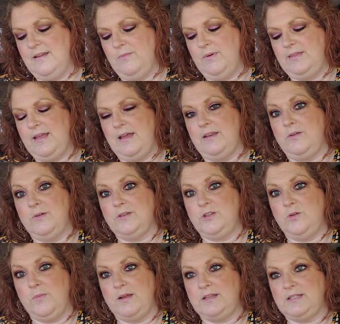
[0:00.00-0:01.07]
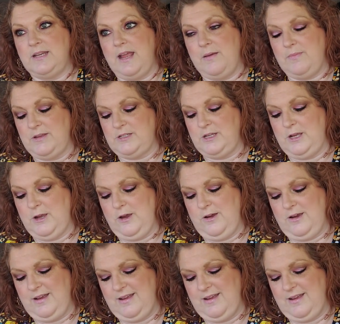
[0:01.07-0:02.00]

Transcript: without doing too much damage here.